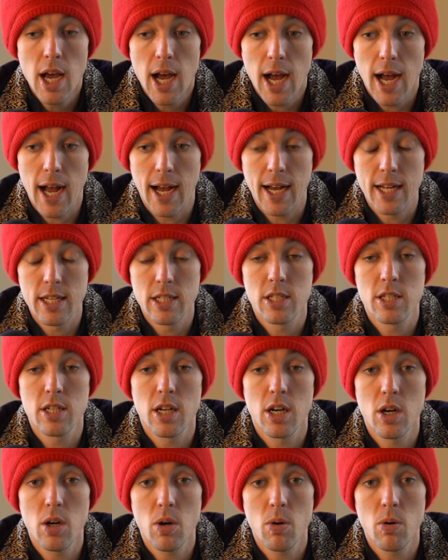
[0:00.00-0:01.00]
And
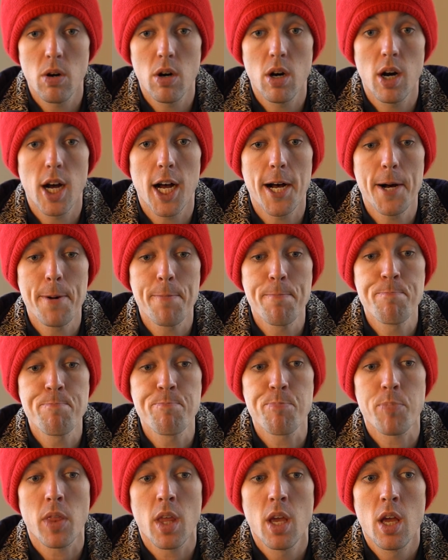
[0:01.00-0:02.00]
so
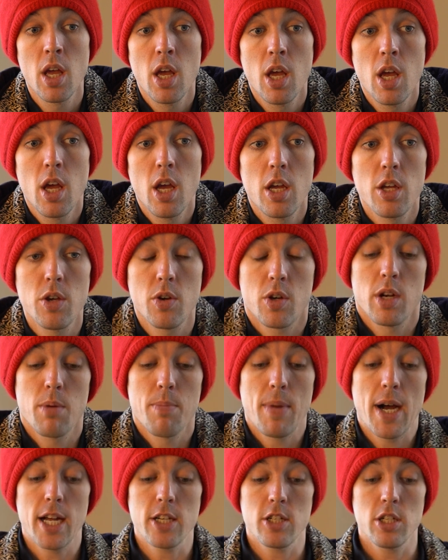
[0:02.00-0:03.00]
you can
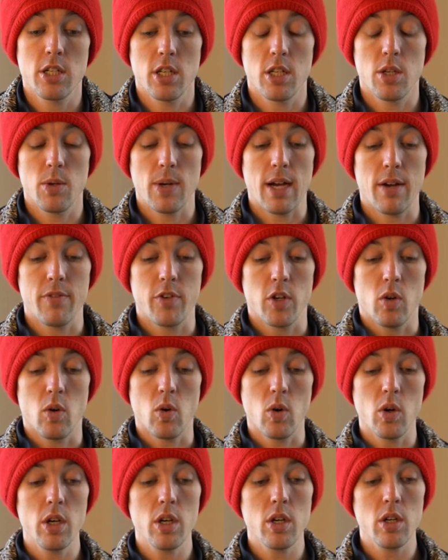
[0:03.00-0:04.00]
imagine that you have your
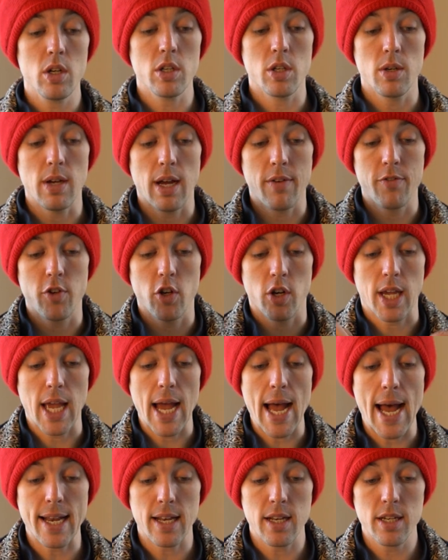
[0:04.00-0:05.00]
oil, you have your
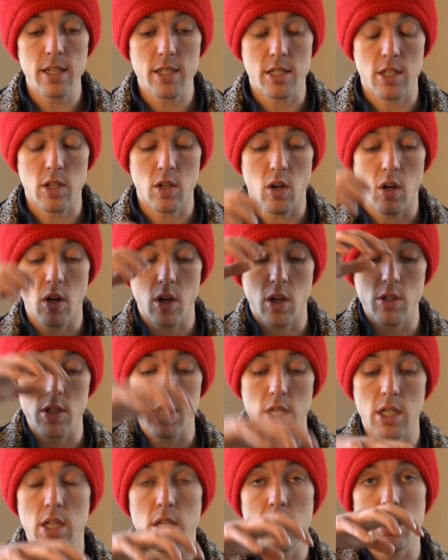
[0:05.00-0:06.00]
catalyst, it all goes
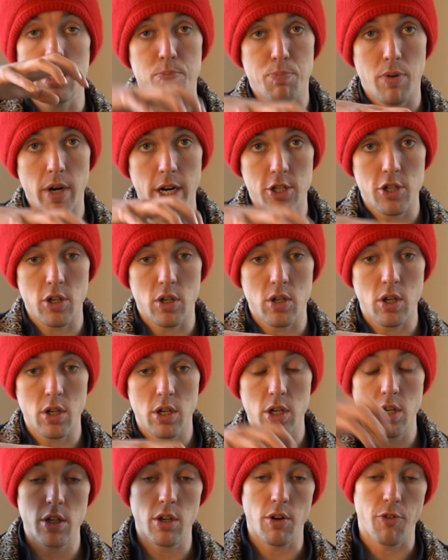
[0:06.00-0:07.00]
into this pressure
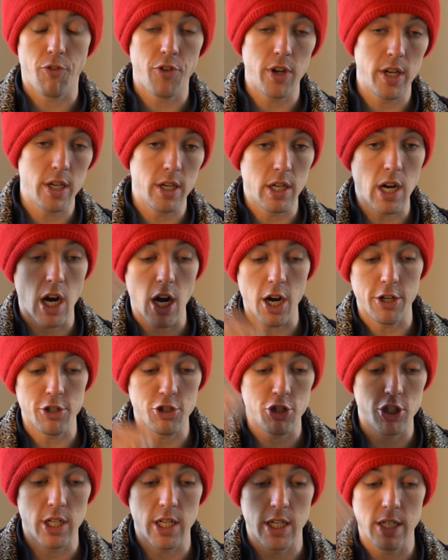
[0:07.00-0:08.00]
cooker, you're feeding
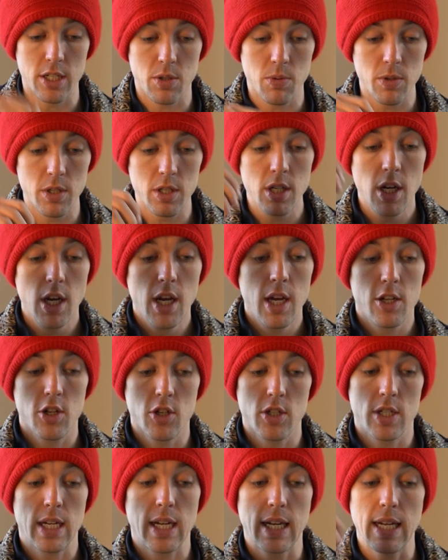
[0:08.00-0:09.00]
hydrogen into it,
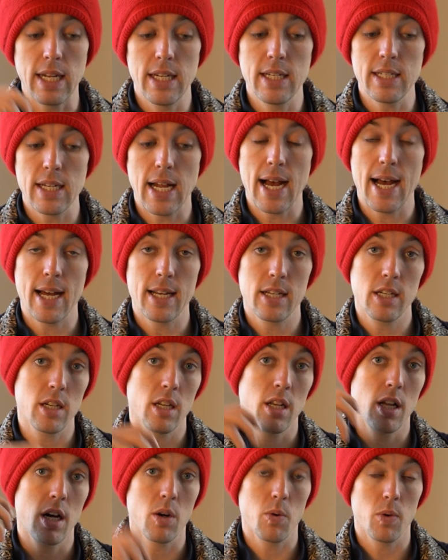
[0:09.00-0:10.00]
there's heat added
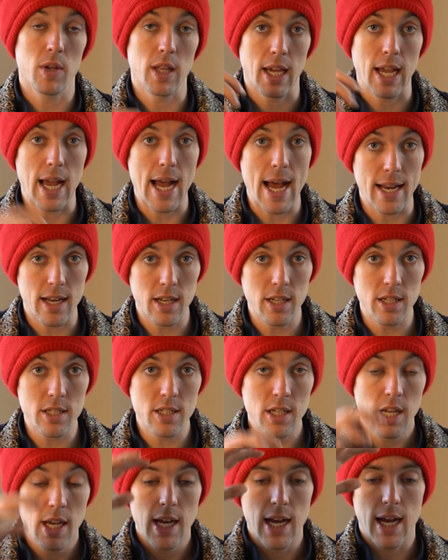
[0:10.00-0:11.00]
along with a
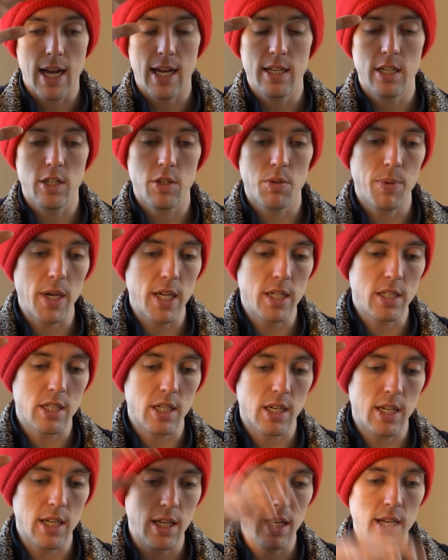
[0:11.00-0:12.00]
catalyst, and you
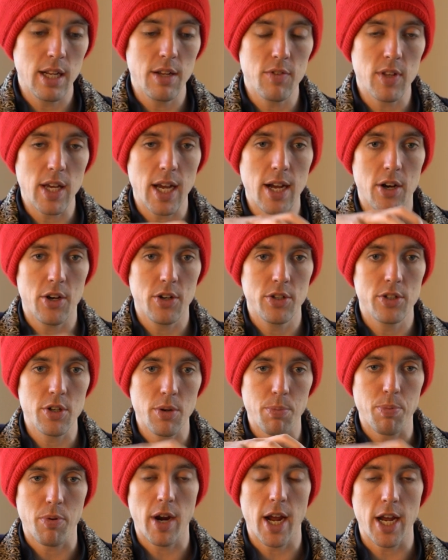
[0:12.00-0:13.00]
basically leave that under
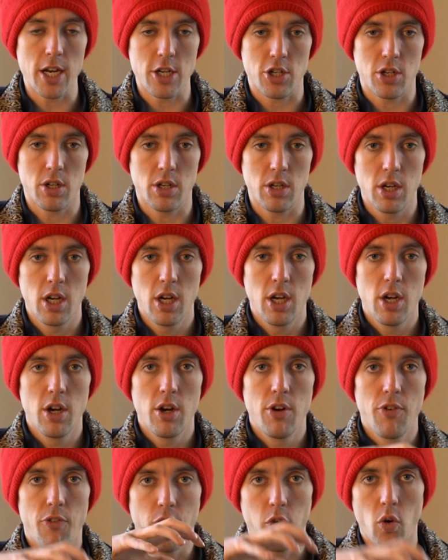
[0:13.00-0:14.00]
pressure
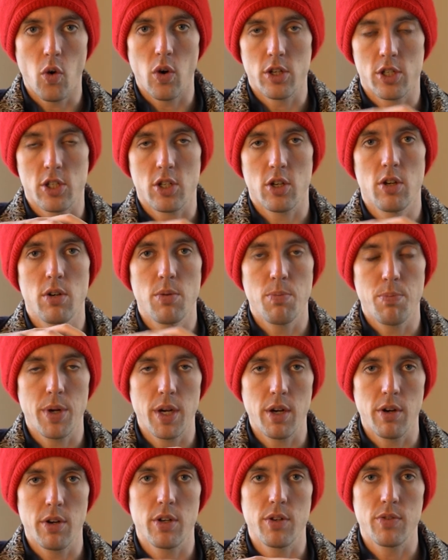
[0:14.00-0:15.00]
for a certain
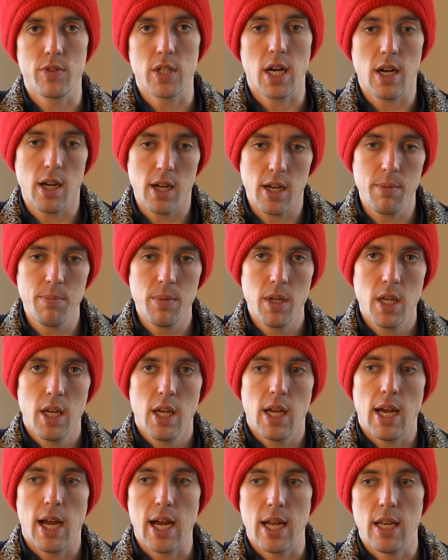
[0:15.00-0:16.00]
period of time,
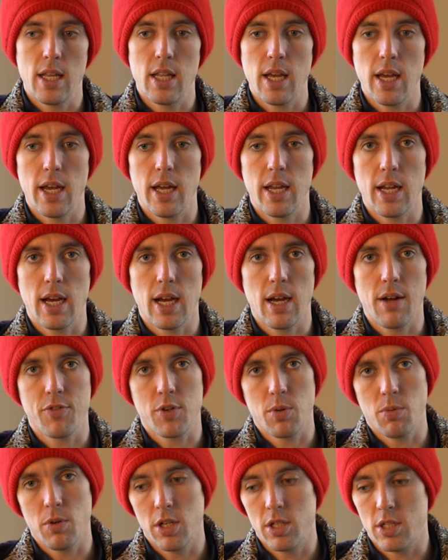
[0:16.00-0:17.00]
and then
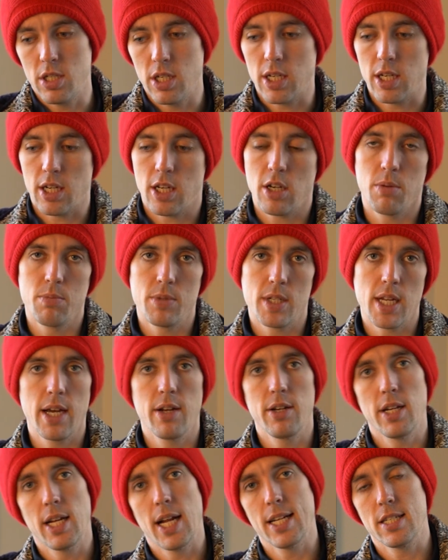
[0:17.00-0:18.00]
afterwards it comes
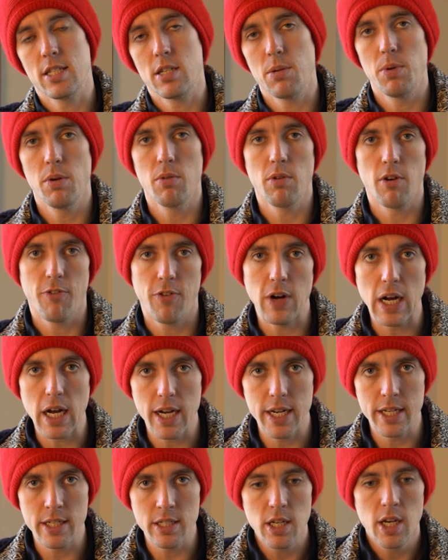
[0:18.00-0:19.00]
out, it has to be
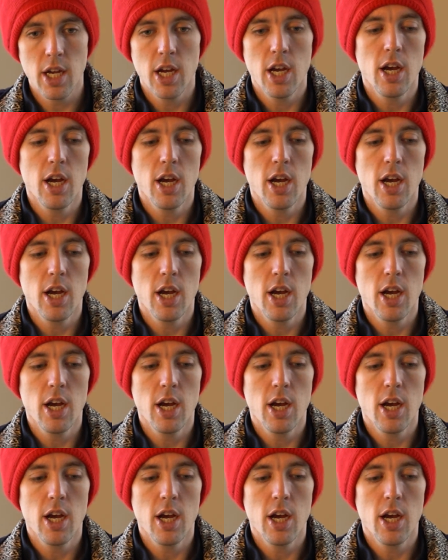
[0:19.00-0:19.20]
refined.